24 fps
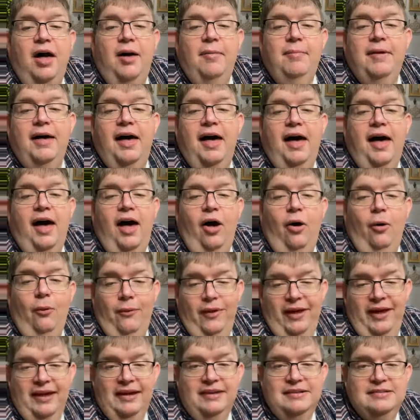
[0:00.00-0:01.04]
Mama
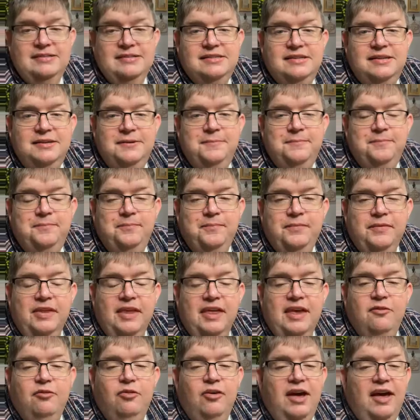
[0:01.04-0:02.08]
always,
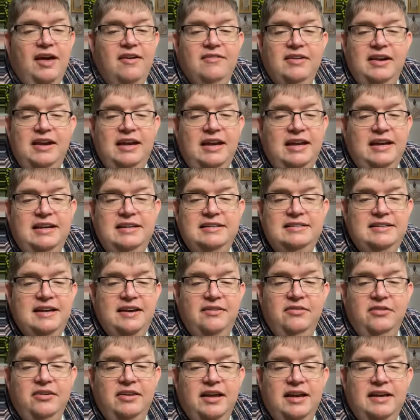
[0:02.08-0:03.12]
if we have any
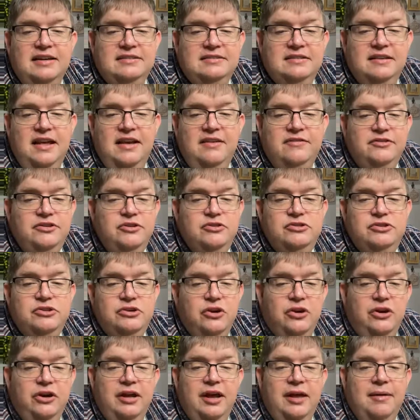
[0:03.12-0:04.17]
deviled eggs left,
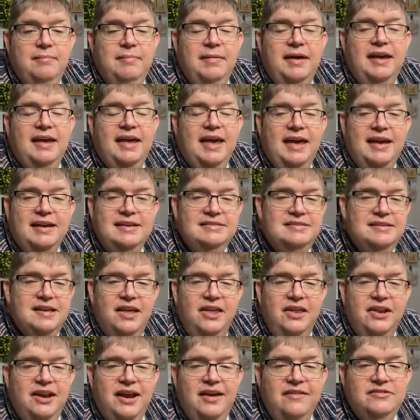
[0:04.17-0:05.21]
you stir it up, make
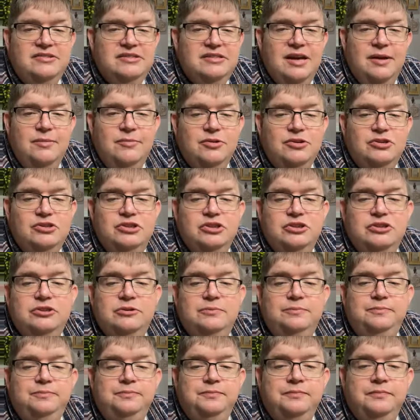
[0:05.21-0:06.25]
egg salad, and have
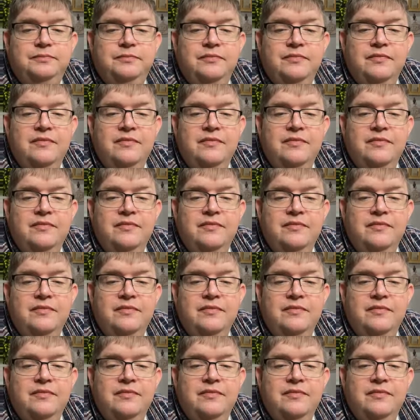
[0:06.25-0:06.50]
sandwiches.